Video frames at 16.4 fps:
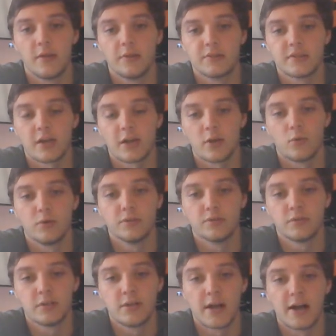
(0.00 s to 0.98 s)
then the second one
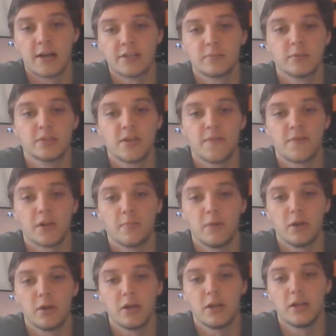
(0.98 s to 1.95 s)
is the non-specific
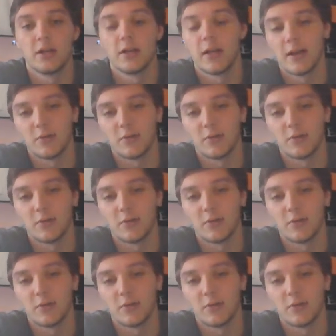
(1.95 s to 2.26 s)
immunity,